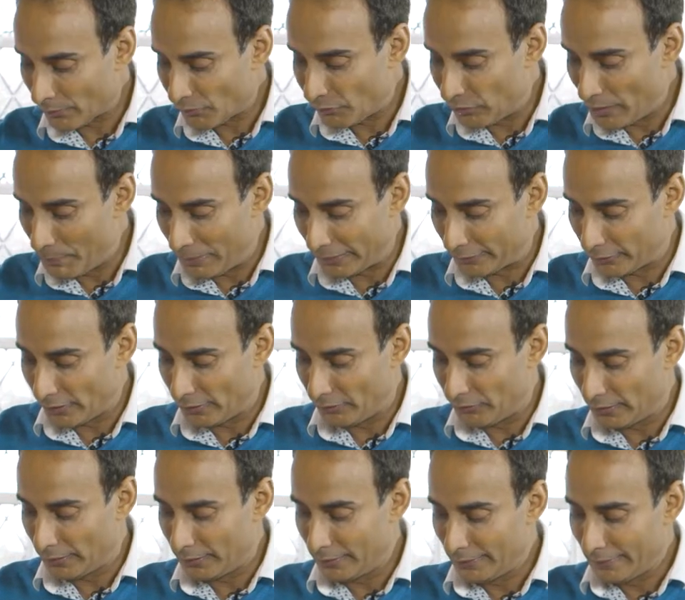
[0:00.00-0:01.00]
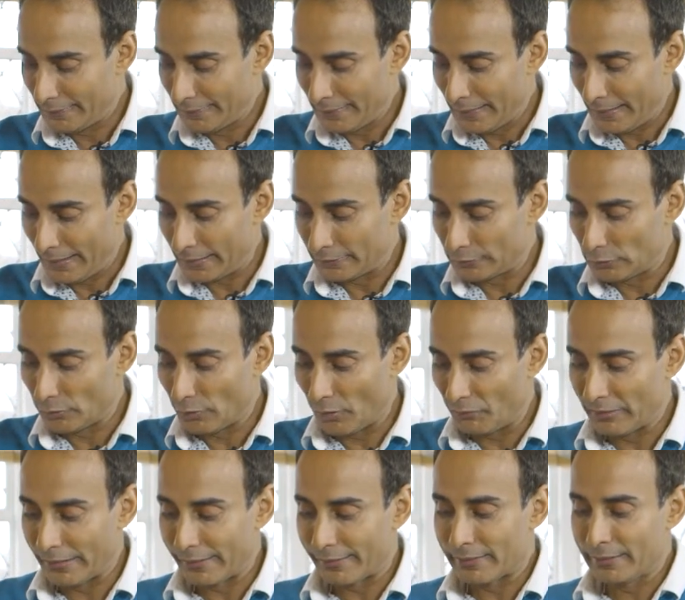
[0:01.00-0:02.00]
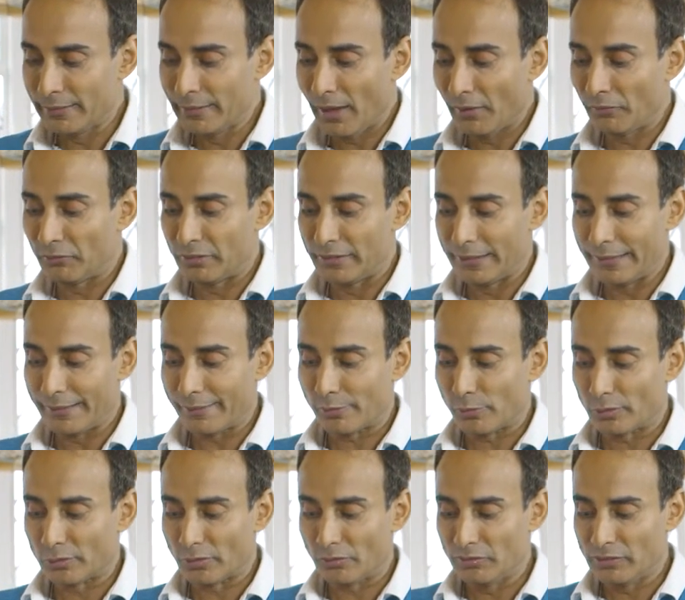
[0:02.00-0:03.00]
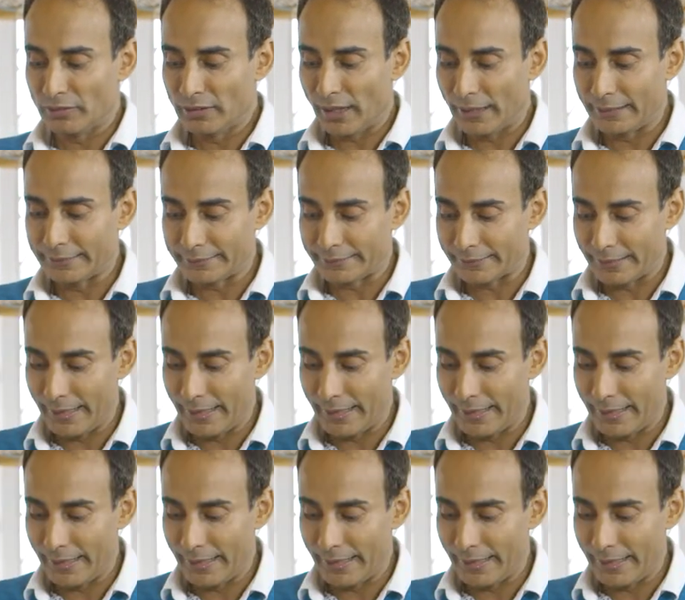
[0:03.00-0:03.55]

flip it over. And you've got these lovely sort of light,